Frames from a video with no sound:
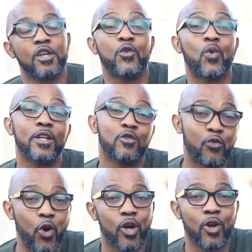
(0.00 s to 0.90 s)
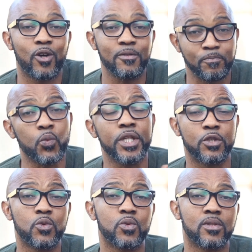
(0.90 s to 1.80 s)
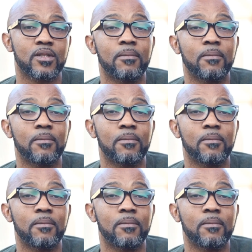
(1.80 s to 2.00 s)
If you want to follow along, we do